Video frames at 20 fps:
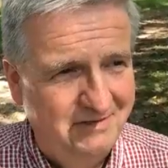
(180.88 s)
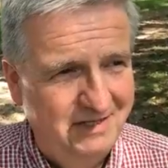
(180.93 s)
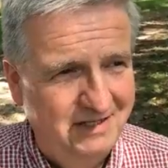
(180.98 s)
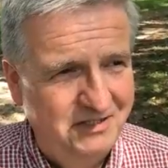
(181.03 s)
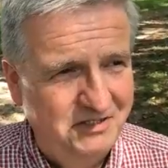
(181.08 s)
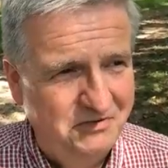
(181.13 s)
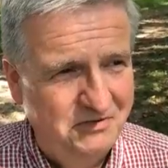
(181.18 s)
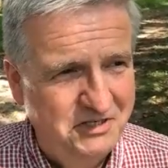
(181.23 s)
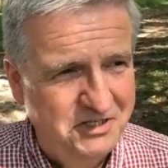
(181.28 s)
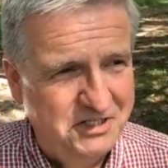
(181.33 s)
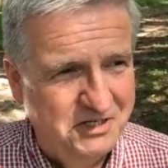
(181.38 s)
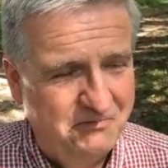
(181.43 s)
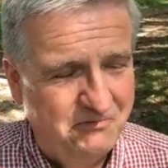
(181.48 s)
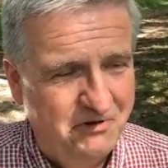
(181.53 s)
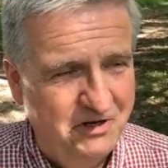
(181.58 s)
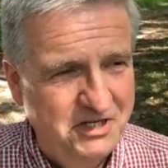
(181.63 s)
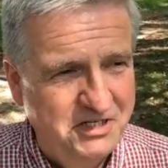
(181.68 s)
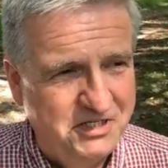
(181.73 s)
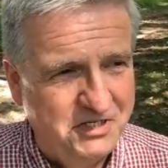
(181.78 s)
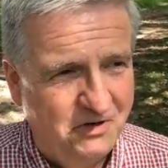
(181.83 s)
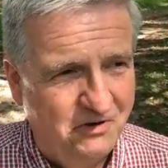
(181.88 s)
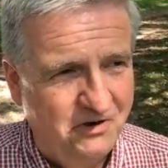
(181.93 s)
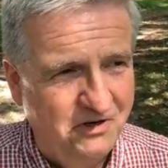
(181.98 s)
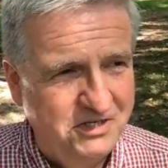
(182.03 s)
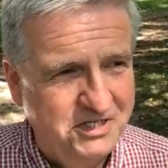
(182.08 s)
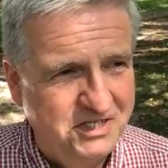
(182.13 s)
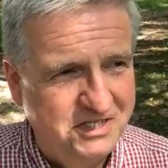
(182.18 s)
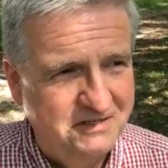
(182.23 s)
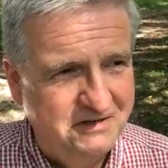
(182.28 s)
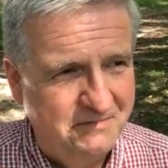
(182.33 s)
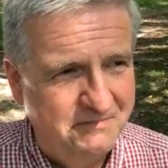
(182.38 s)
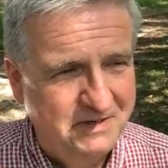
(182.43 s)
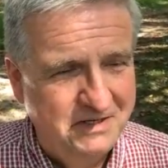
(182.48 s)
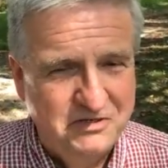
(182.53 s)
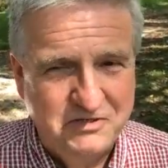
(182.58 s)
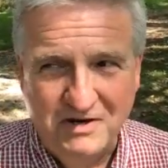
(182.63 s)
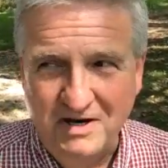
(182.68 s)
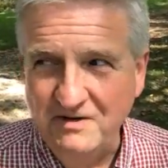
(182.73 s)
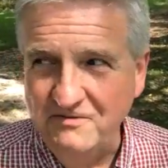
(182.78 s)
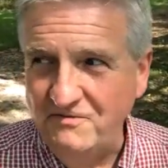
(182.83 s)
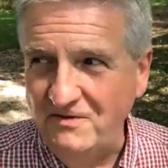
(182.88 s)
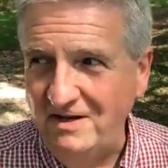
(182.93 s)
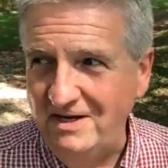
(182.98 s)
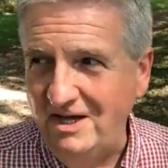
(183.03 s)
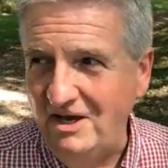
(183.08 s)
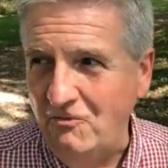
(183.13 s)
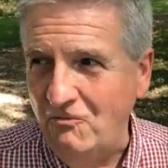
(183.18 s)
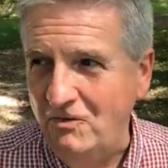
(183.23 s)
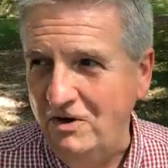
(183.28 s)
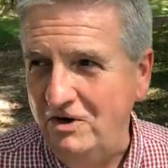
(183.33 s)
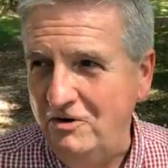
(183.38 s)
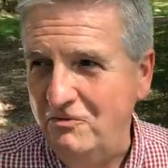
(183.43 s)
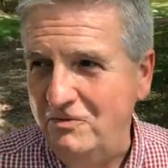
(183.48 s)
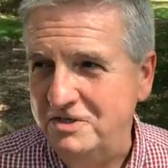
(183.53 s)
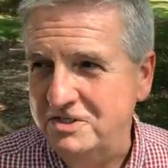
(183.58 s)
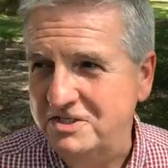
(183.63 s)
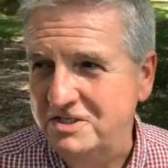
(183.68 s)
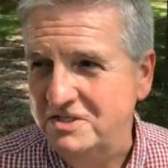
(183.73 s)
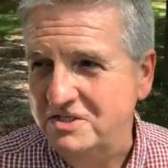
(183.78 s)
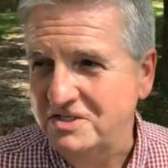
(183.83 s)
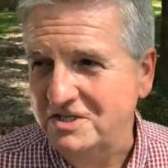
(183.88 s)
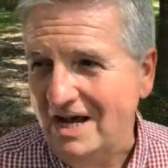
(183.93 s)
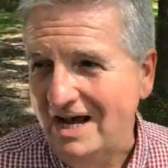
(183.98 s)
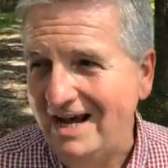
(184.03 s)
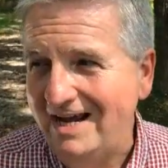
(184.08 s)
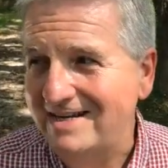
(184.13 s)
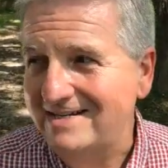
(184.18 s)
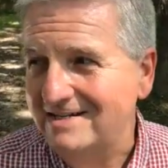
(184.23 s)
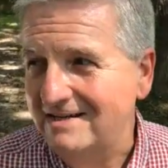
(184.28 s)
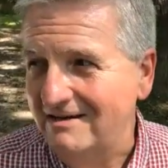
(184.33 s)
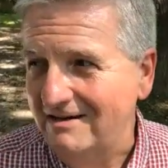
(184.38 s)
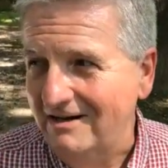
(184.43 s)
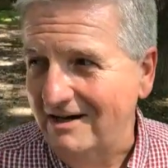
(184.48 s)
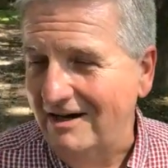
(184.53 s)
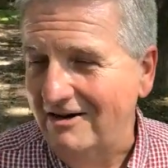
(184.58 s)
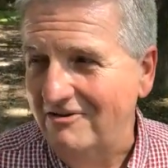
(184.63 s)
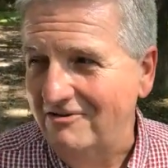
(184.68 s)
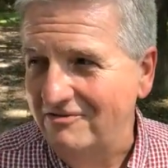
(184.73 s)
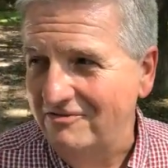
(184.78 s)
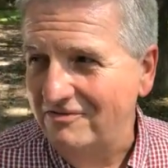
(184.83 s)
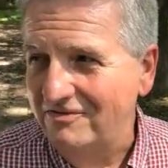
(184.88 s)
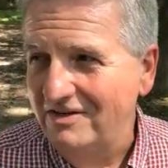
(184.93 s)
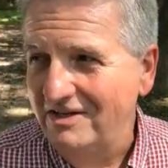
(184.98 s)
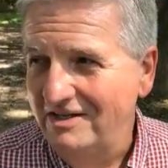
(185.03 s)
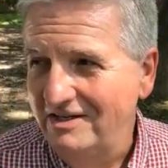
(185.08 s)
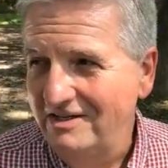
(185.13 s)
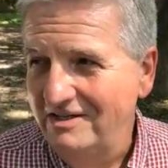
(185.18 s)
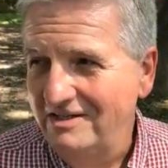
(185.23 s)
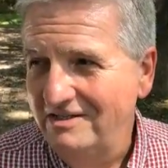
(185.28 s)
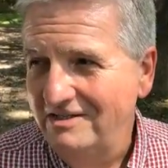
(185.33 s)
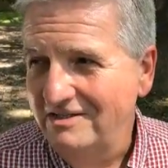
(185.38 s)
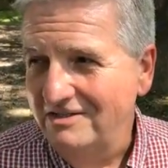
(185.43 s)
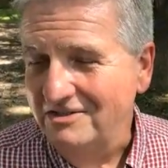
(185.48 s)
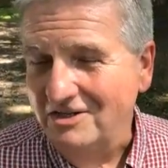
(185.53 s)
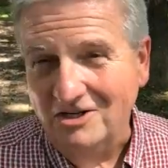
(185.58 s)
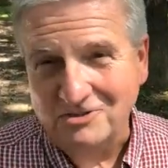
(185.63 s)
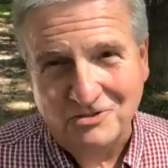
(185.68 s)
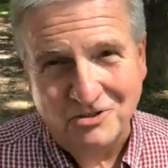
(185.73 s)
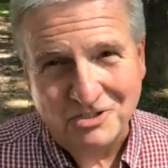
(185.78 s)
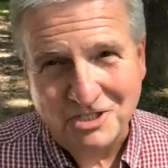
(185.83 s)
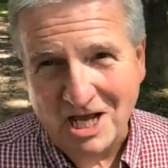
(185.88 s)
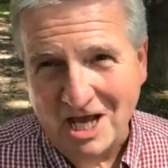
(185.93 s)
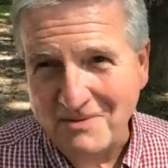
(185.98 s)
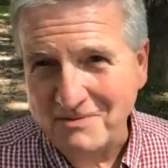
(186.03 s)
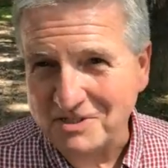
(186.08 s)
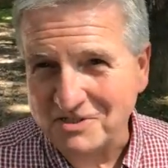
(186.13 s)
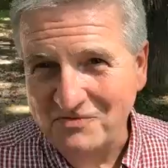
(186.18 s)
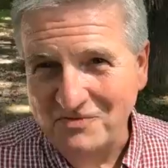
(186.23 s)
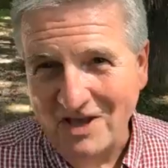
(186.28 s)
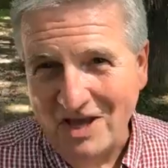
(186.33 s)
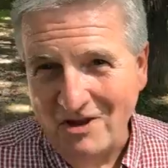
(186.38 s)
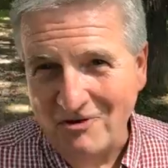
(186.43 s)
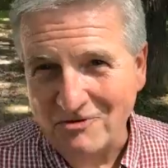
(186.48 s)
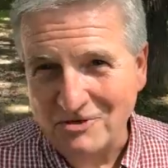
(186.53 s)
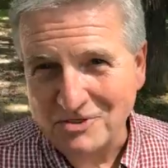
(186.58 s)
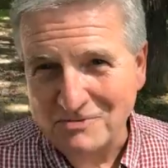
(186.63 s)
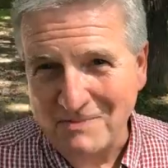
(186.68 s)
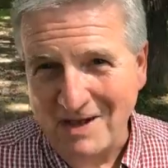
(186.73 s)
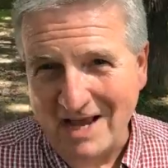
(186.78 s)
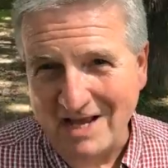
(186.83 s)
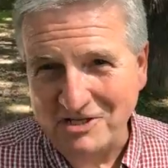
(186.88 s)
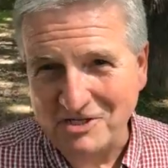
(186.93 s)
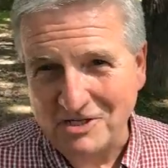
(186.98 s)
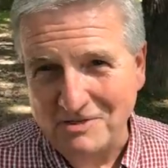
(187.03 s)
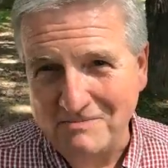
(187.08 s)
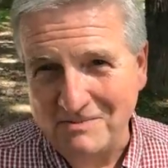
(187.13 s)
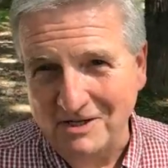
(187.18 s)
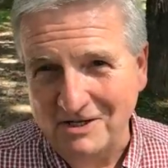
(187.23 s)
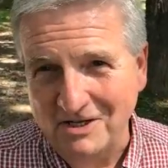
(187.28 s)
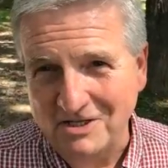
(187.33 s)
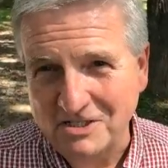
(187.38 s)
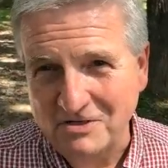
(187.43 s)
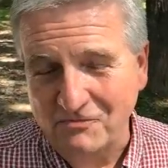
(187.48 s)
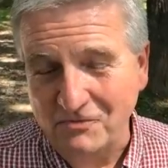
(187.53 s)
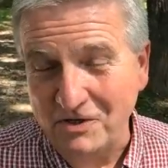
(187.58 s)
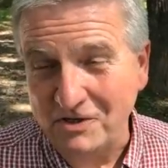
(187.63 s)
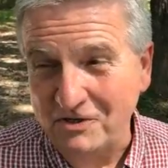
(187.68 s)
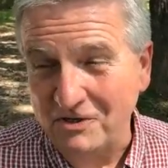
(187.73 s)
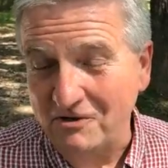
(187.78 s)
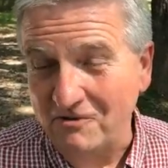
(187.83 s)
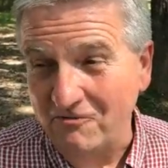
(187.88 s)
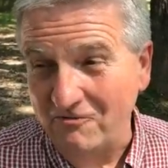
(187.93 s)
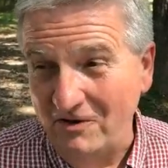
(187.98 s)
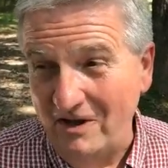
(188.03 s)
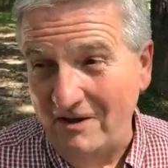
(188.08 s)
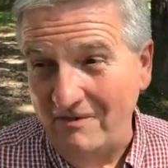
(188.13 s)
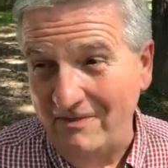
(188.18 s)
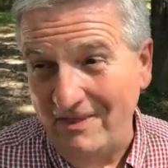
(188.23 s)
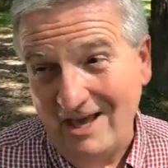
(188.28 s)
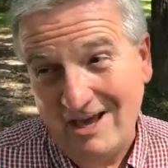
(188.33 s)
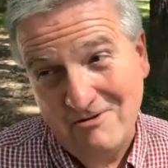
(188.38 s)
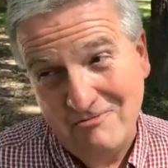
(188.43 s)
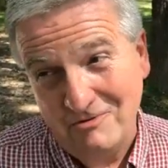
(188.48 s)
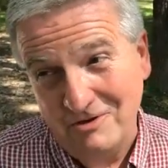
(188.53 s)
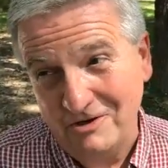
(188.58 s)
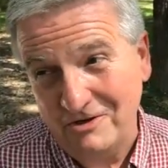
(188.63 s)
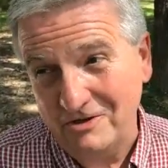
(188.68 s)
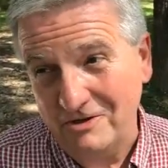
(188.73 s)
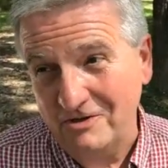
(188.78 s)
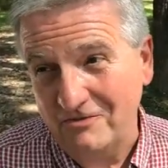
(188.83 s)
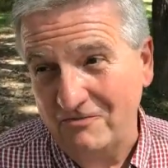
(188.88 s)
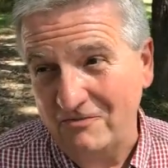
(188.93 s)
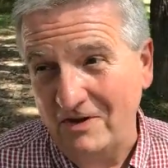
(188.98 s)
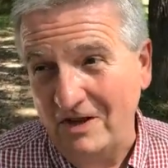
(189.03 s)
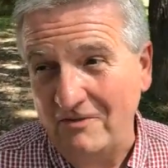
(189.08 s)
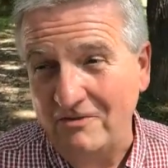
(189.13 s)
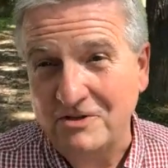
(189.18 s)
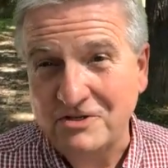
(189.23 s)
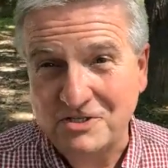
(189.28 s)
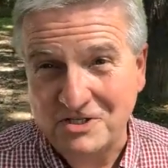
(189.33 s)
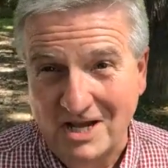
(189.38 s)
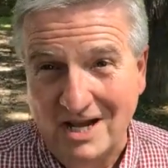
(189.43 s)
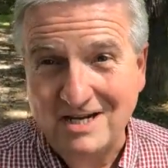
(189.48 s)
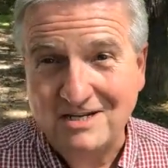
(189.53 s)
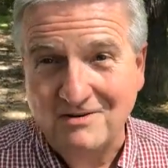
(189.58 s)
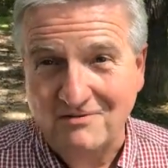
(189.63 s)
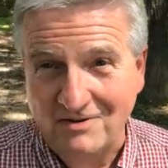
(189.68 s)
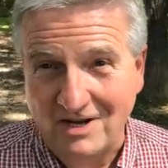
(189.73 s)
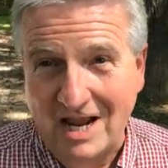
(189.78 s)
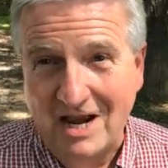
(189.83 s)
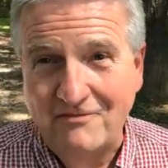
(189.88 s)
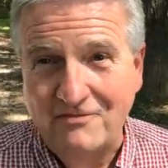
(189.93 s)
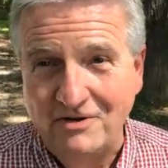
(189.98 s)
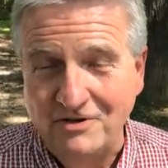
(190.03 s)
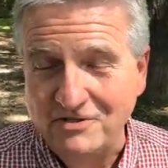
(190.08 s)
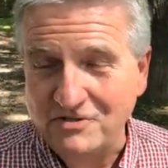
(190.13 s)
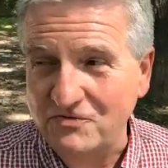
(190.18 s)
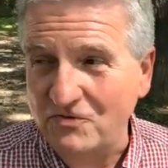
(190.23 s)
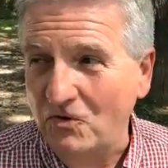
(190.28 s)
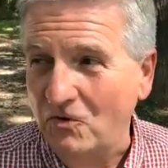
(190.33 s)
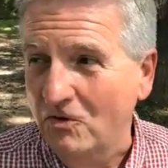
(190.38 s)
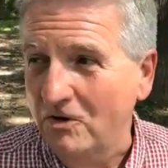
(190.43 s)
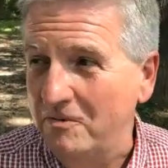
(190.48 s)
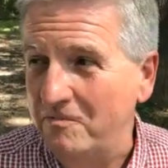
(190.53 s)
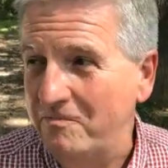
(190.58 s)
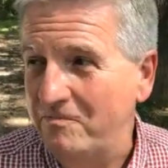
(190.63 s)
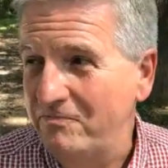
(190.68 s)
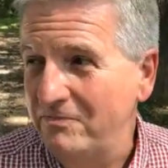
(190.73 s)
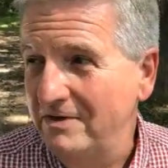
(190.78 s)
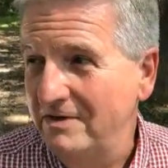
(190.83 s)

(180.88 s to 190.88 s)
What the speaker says: in doing some research, I've been trying to find out where was the site of Dr. Thomas Fowler's mansion, because if we could have found that, we could have found the site of Lafferty's Fort.